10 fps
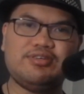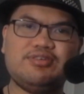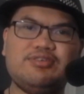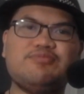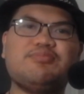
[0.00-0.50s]

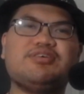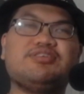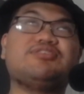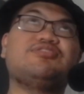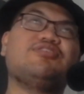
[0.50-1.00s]
Oh my
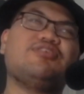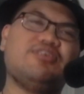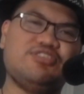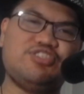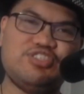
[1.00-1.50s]

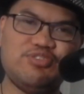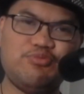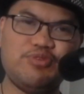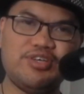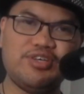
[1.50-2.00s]
god,
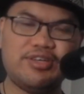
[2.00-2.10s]
Shinwi!